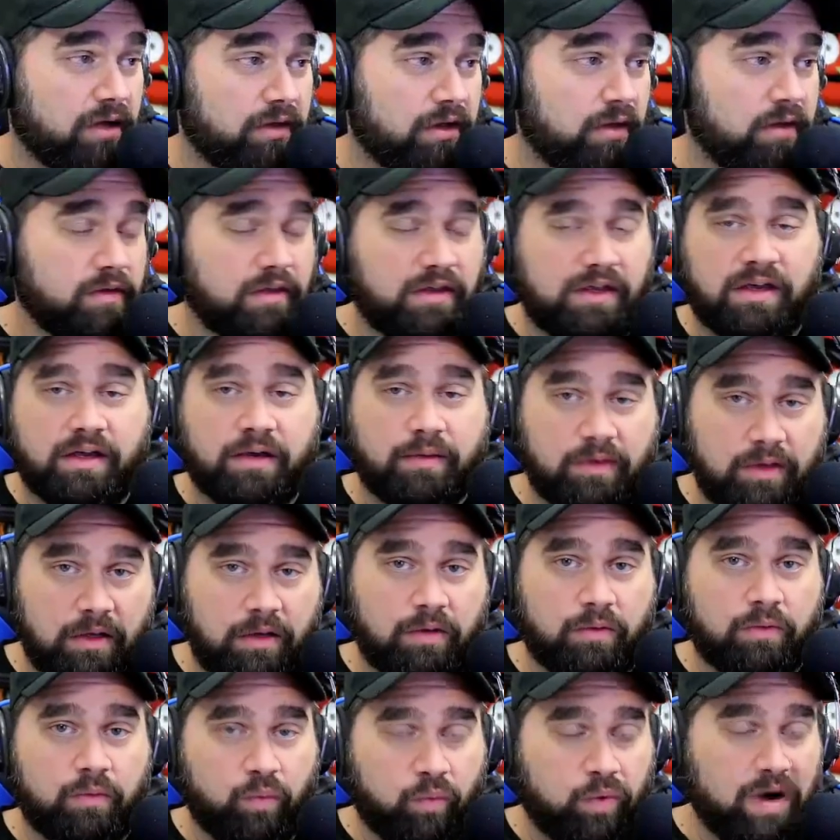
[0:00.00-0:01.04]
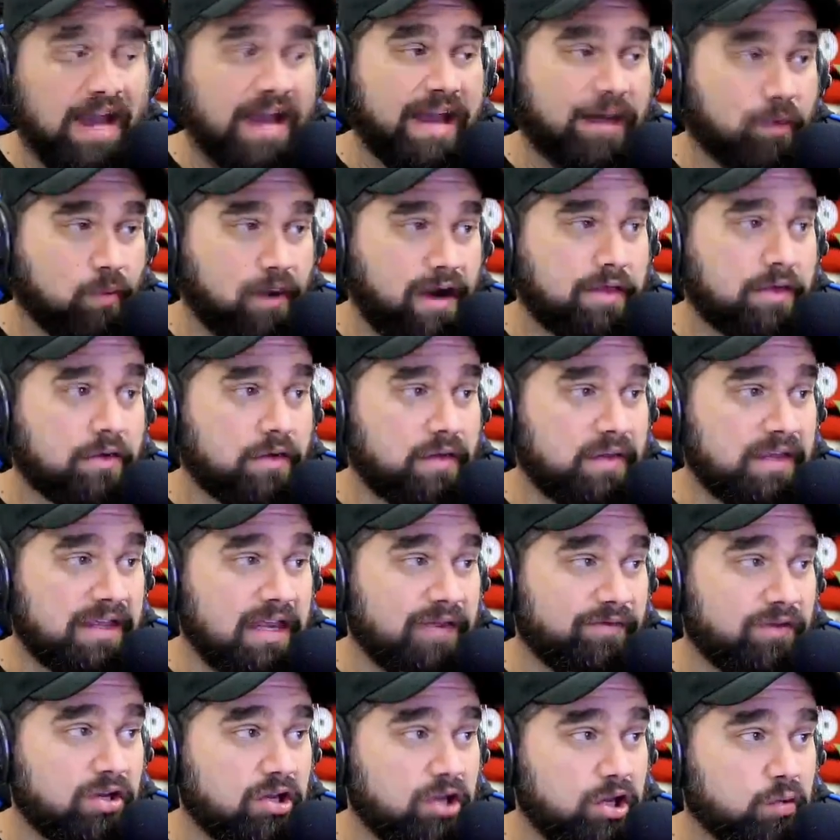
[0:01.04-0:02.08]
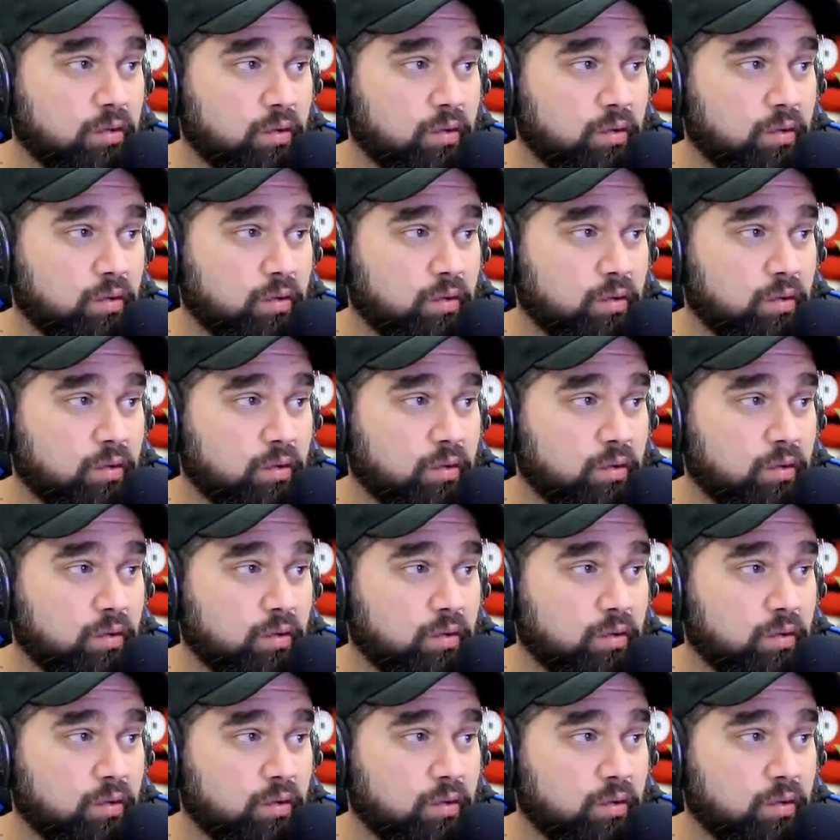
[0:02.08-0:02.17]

uh, the the uh, the ride rather. They give it a